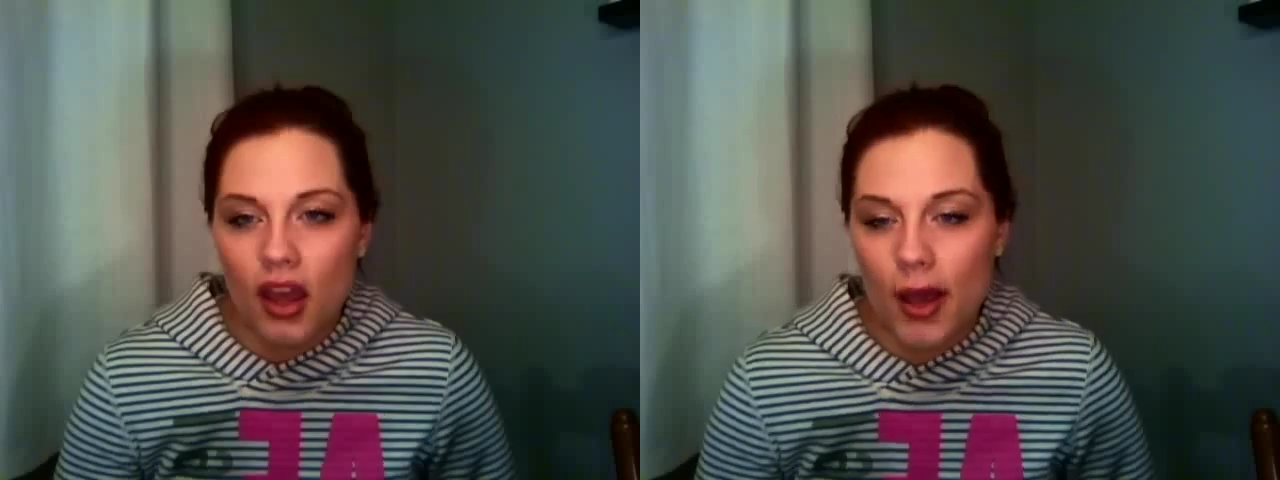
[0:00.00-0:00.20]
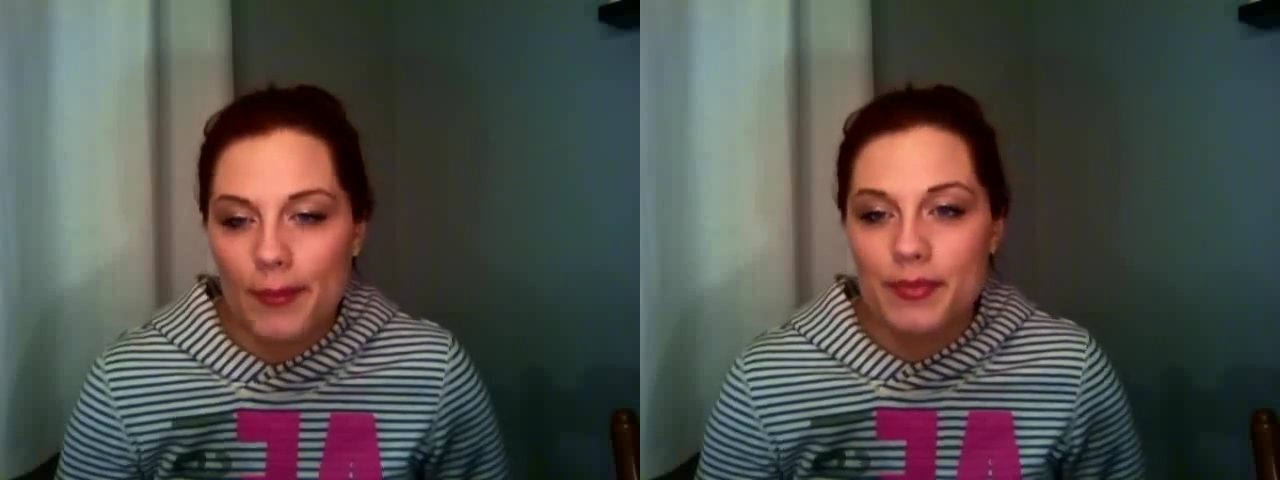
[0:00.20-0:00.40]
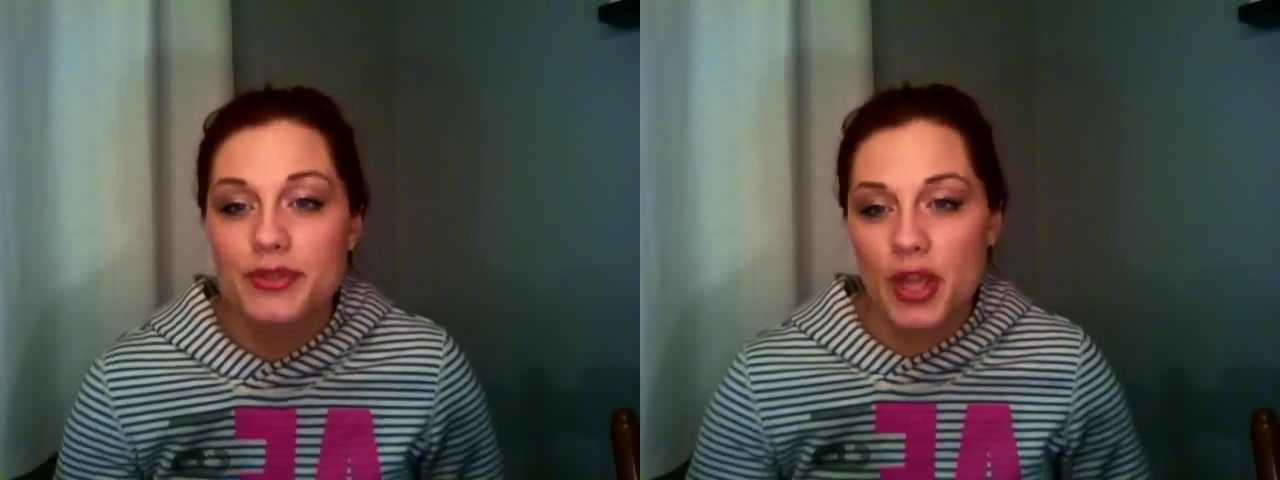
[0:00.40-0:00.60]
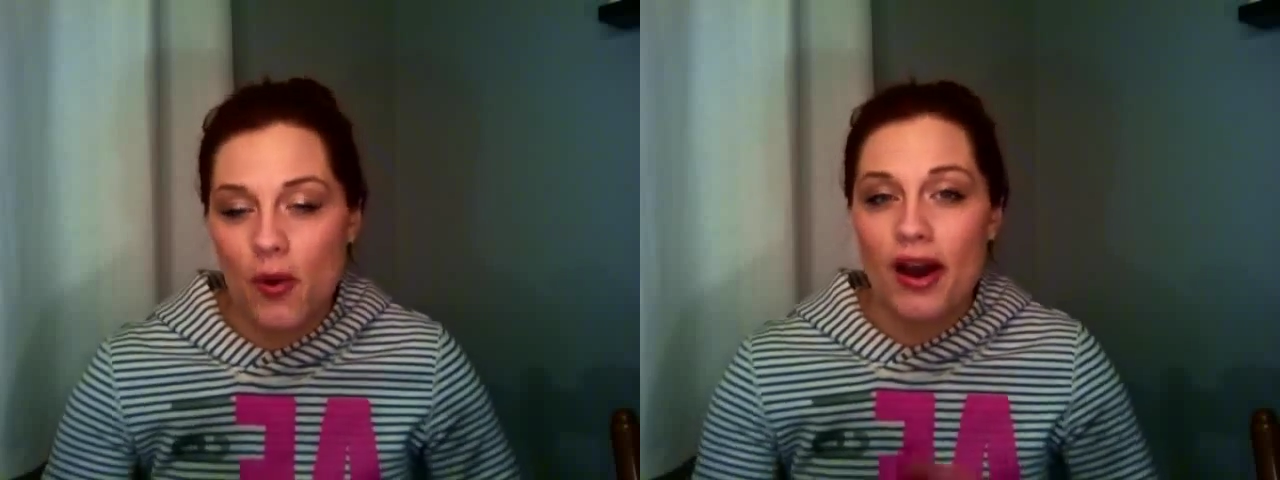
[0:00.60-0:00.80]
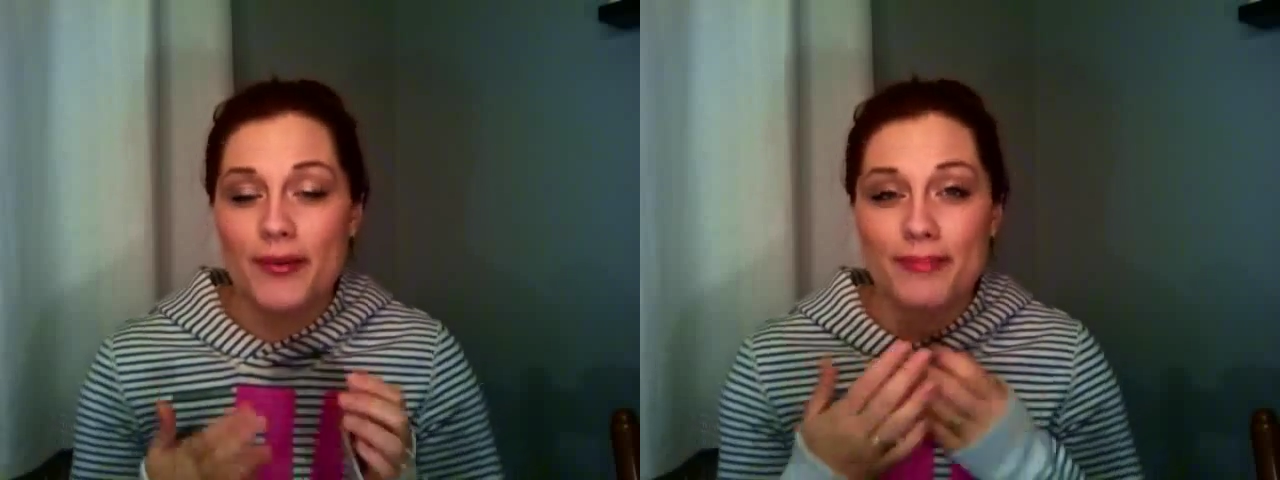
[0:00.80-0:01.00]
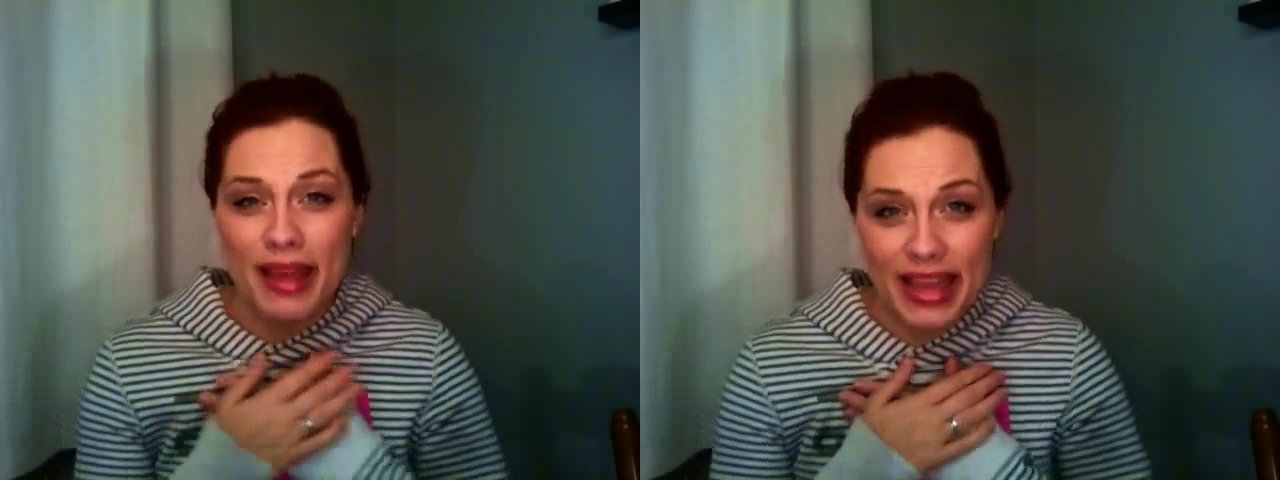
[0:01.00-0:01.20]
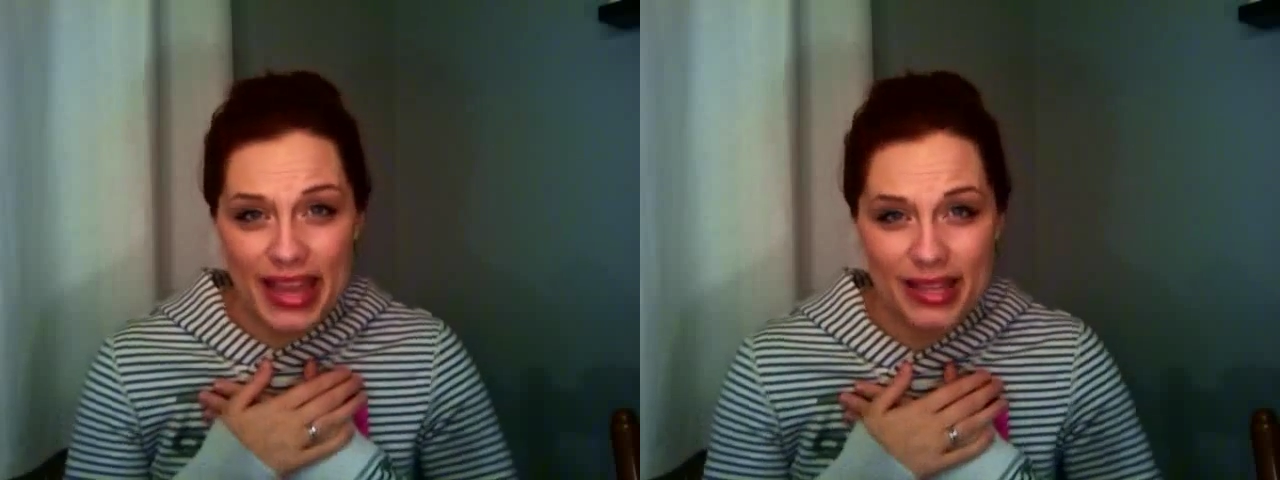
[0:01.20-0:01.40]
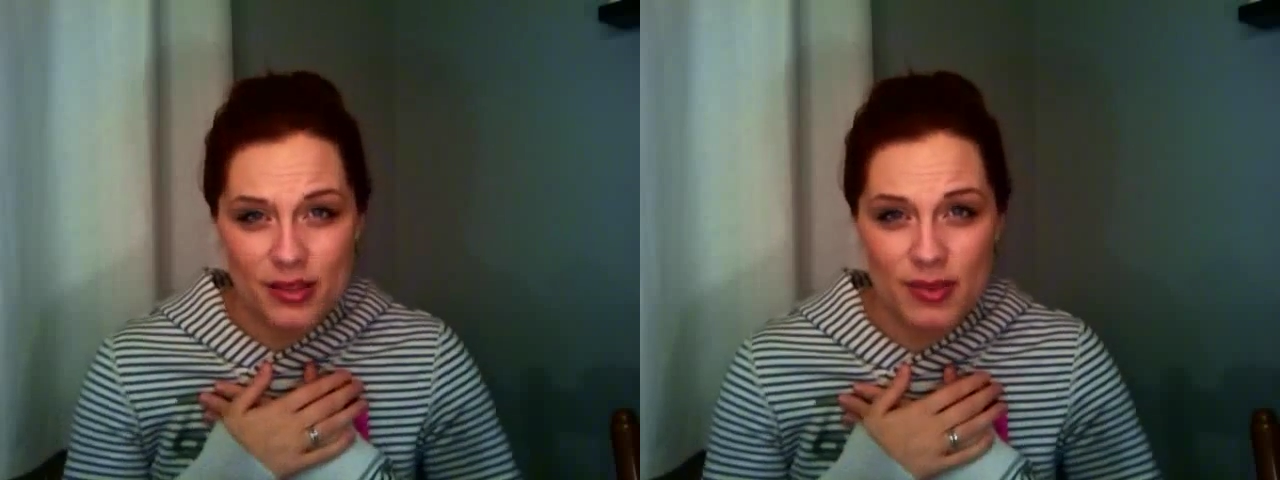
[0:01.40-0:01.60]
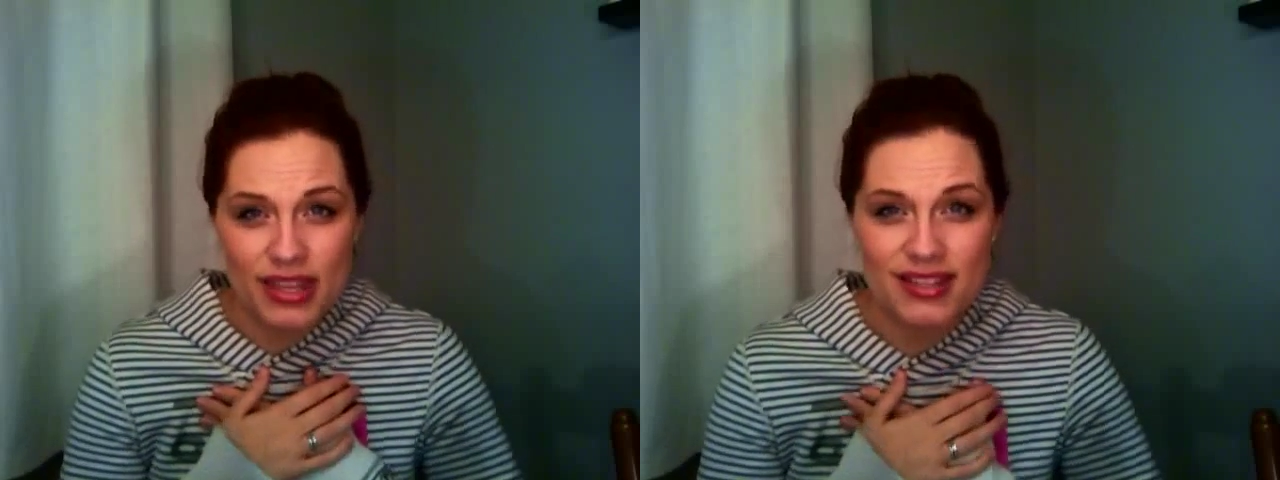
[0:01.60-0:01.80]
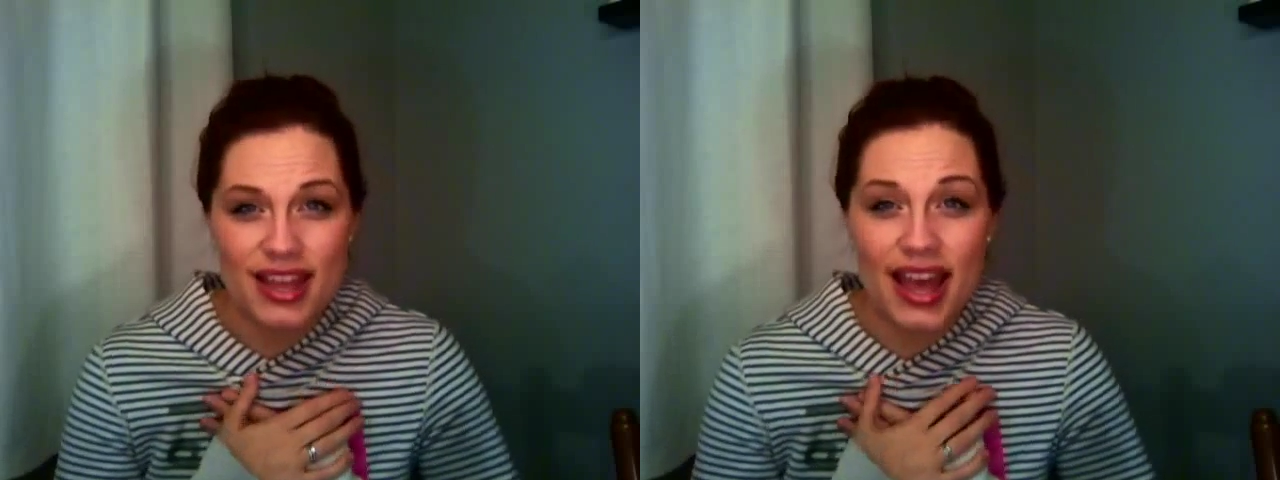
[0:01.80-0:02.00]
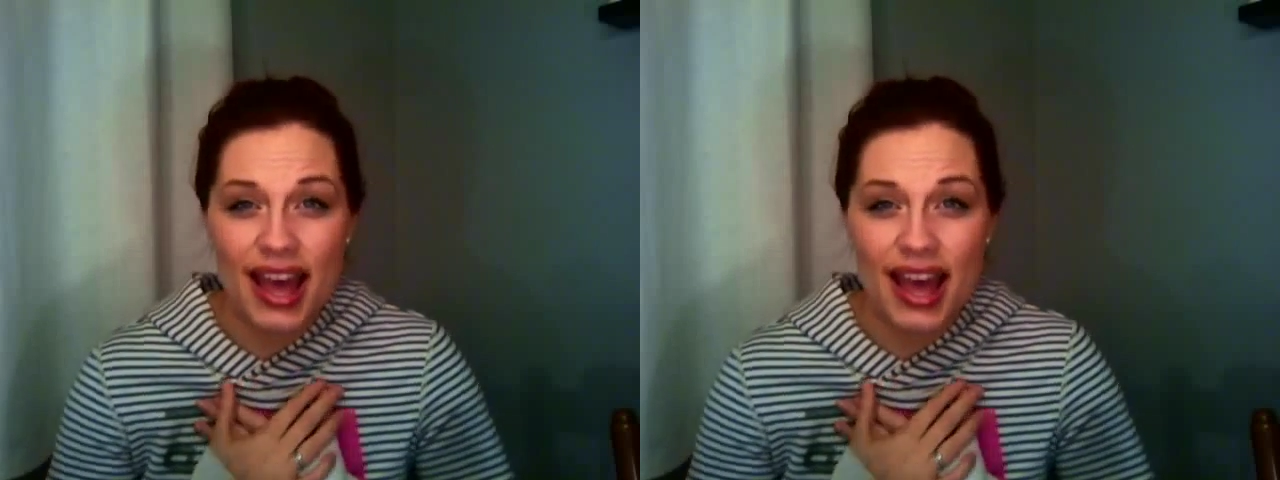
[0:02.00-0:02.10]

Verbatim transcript: Um, so on my husband,